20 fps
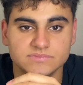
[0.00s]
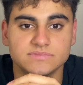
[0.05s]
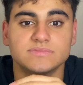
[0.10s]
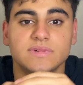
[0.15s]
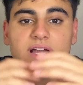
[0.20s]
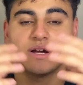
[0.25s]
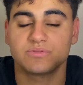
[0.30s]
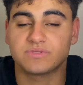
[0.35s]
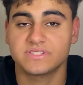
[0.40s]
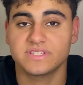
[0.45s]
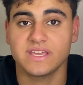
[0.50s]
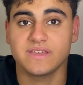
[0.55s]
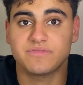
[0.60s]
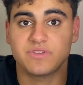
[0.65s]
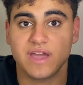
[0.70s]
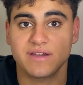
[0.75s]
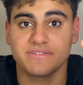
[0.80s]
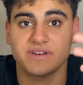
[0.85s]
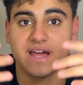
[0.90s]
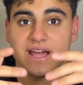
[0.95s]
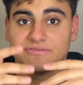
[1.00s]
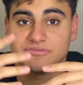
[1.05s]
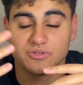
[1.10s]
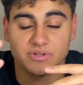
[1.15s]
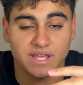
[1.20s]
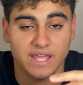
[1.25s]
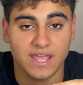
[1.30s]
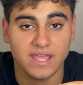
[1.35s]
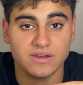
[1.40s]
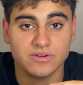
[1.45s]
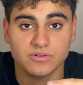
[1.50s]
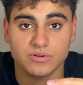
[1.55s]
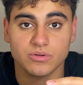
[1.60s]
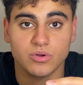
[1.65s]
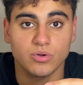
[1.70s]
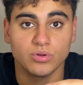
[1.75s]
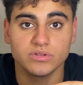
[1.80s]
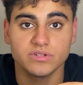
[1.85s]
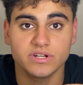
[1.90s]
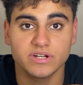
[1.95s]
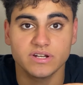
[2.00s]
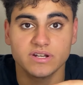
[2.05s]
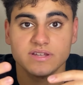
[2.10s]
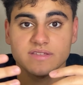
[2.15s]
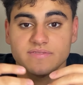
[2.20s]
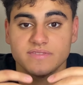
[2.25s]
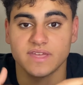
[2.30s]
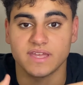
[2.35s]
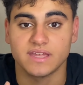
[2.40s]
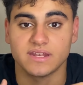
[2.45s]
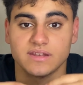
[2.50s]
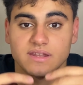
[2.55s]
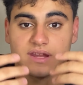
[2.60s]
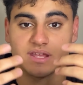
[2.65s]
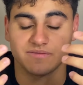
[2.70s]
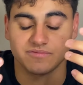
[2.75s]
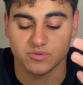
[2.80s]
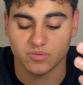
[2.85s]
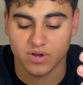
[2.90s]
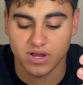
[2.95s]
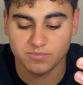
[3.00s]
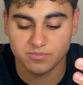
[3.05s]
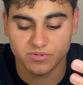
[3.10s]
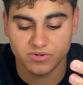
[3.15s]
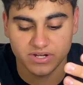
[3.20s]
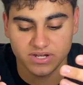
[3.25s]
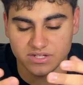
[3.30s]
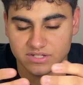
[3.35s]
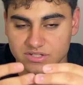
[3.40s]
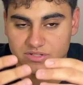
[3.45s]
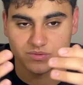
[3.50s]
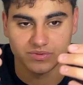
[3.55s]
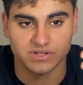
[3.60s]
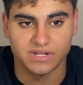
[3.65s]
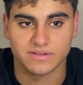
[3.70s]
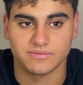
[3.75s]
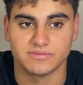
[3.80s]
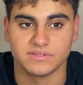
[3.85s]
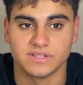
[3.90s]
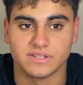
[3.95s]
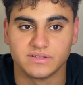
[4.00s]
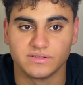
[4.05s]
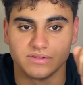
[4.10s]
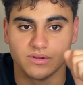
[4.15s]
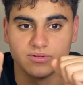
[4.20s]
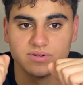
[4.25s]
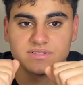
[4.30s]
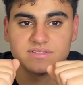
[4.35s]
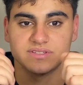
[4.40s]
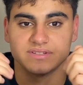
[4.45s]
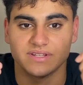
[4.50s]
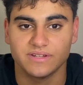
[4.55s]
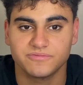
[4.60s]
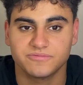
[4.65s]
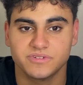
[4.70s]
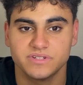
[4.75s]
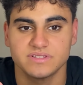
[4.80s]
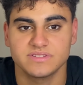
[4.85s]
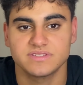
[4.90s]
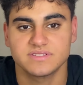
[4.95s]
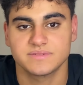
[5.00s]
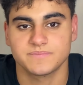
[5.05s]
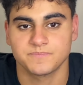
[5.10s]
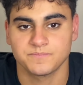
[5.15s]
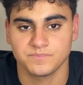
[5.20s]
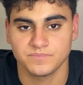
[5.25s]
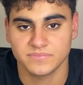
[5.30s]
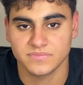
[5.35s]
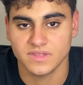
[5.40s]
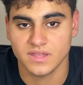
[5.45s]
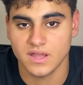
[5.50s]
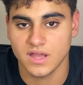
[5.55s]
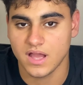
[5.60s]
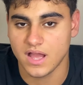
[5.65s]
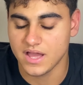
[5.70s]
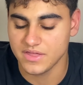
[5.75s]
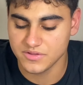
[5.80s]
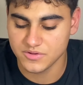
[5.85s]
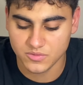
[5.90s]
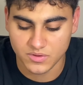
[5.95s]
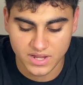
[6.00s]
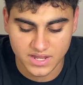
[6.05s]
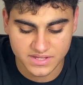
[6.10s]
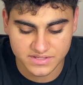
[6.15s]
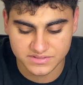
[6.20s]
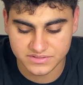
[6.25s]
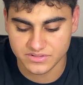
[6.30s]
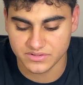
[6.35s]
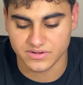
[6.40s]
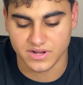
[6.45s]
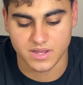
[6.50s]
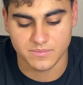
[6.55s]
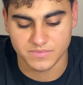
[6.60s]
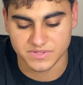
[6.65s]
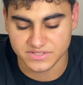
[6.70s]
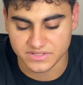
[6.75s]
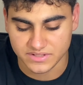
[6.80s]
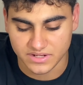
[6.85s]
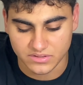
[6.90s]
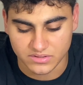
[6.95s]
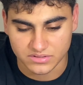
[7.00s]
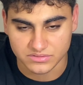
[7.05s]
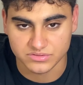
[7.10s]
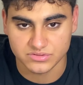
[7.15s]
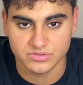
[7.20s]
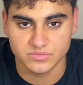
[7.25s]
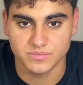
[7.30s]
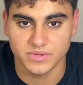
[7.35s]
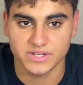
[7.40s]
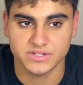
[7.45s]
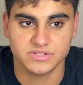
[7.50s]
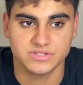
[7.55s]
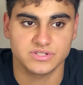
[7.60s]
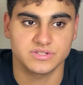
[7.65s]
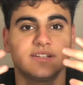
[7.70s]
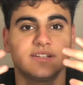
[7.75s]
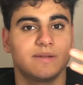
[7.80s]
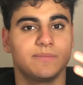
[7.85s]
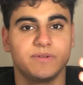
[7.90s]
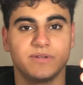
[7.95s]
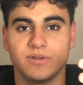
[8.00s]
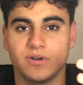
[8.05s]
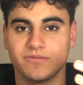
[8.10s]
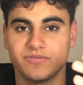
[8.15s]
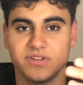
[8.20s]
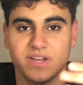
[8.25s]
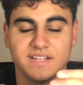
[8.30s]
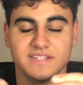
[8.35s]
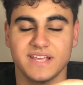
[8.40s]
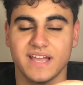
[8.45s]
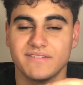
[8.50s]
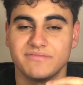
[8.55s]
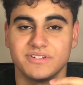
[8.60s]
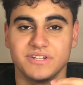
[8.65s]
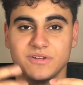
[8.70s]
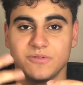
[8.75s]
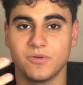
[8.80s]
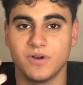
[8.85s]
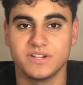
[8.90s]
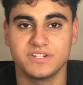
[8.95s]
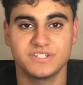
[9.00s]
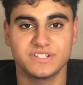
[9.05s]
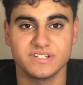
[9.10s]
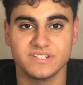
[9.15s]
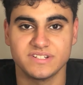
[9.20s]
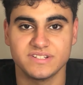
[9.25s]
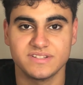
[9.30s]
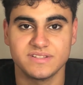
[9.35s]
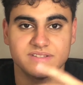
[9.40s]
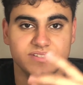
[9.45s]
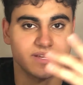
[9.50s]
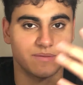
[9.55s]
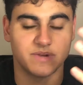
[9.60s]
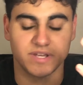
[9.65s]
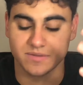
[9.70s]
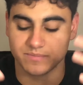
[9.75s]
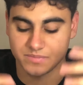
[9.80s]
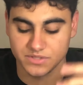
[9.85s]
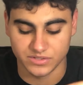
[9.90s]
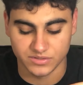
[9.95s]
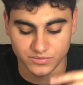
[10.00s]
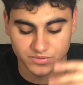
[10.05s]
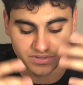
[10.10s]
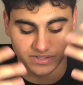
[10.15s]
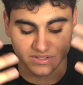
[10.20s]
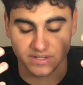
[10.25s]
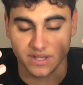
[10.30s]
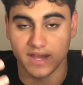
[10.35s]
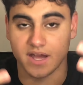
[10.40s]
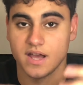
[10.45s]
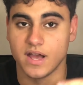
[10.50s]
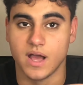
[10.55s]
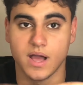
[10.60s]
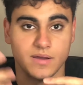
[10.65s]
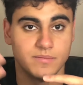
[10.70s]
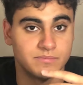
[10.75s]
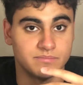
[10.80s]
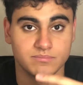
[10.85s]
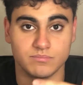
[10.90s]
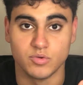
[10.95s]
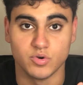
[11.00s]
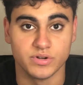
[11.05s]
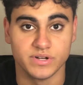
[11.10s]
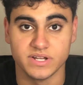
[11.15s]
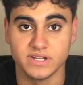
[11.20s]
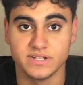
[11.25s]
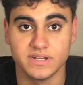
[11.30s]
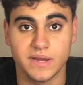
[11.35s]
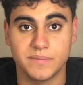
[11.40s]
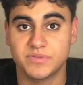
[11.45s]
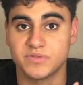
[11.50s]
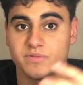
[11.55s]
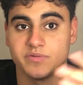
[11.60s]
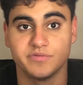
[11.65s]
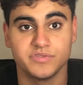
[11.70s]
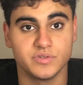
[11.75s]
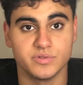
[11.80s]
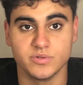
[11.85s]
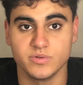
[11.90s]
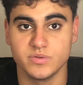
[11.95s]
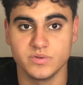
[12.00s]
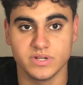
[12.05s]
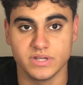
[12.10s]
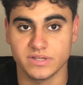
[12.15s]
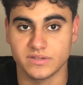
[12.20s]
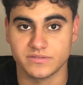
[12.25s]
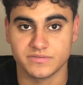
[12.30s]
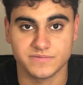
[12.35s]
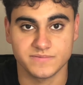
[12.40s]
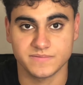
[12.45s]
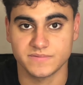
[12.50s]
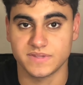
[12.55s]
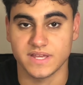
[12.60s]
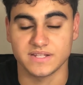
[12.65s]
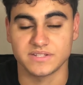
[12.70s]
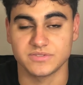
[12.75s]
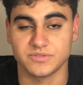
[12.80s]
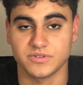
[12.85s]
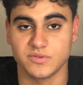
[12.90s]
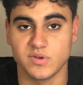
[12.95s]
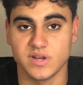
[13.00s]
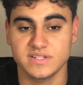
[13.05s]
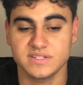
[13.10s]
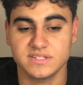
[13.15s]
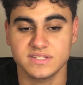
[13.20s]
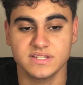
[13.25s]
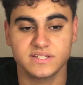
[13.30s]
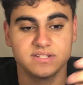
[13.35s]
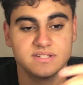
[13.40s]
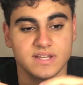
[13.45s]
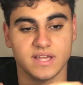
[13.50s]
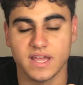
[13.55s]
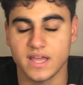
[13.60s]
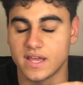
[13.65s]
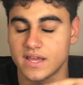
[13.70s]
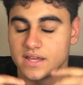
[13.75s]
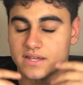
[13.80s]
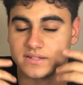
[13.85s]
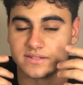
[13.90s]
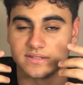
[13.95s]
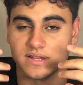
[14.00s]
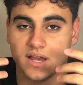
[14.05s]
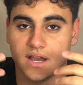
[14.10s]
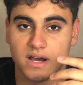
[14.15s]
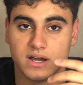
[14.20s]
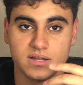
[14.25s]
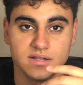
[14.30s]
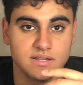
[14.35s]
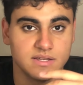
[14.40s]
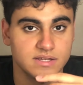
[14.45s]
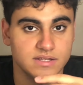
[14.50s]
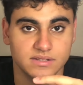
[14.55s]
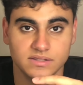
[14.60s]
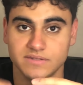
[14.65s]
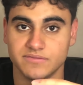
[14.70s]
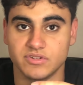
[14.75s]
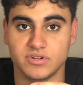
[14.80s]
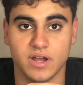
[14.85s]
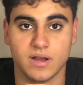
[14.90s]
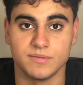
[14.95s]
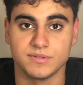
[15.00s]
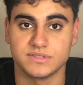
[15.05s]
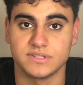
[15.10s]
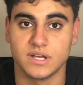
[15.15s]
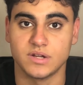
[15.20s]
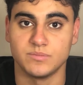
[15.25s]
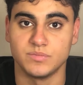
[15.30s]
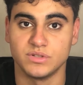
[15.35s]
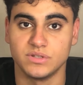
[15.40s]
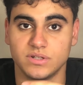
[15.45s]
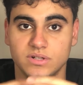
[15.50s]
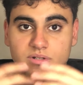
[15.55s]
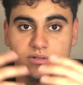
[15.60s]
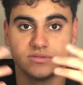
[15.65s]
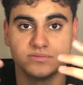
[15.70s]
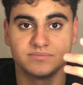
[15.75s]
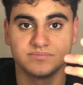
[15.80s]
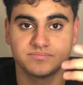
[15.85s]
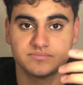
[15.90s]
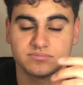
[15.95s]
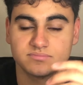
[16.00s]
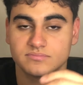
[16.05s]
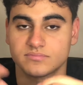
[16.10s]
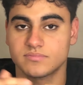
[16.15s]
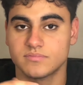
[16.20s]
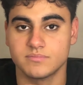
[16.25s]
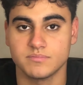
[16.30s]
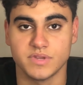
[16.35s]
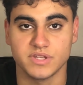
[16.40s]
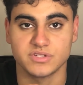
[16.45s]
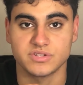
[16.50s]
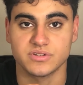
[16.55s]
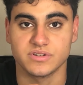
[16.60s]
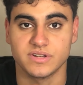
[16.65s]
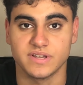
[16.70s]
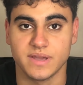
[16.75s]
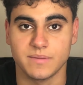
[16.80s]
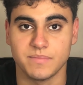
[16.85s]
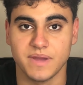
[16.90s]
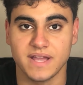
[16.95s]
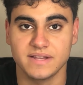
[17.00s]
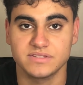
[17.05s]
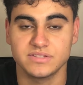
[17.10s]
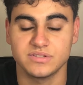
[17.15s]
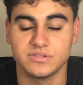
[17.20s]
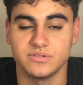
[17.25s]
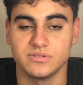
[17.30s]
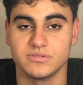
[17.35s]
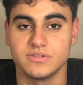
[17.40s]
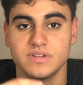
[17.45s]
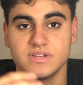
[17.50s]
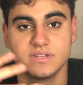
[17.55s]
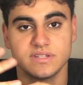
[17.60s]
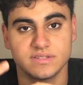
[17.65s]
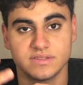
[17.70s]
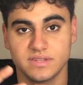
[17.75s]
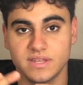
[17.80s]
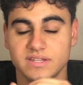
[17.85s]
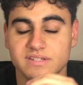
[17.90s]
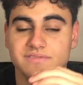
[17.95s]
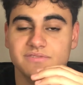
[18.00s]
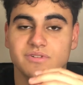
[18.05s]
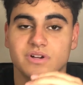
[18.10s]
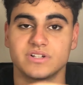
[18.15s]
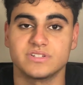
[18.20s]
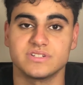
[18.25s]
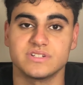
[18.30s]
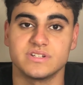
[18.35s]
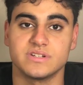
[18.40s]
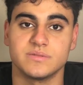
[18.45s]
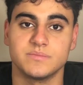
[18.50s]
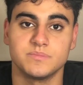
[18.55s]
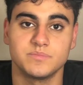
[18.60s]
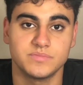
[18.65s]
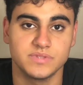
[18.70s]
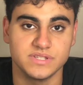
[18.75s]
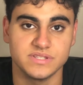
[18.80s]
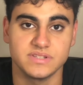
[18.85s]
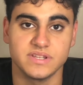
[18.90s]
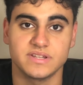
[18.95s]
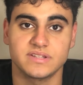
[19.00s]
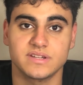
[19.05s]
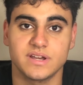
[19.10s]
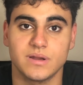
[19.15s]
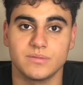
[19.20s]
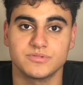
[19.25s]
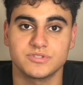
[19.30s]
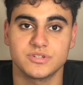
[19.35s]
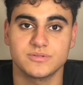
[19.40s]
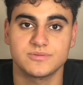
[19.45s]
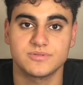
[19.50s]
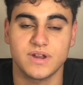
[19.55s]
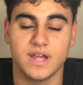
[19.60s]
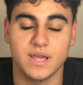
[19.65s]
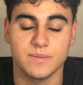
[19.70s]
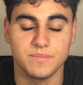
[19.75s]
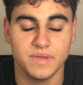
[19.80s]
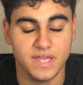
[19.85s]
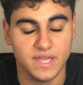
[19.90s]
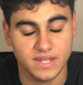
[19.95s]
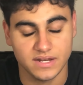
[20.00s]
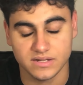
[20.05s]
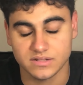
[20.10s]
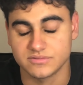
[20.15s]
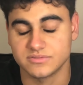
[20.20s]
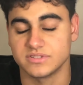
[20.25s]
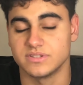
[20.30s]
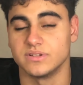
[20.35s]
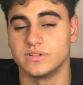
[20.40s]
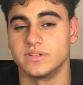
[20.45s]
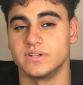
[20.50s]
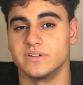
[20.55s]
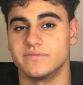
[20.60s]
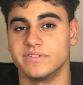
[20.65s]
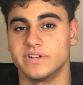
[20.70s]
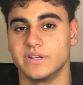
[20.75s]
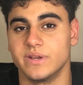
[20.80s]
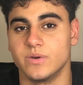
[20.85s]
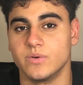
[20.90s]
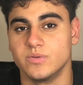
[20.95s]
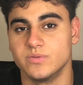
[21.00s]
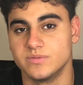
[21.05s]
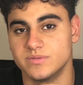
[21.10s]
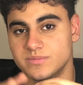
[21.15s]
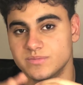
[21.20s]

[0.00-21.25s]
I would say if you have an iPhone 8 or older, then if you upgrade, you would definitely notice the difference. Otherwise, you're not missing out on too much. Let me know if you guys have any questions. I might be doing a more in-depth review if that's requested, and leave your comments down below. Make sure to get back to you. Thanks for watching. Please like, comment, subscribe, and I'll see you in later video.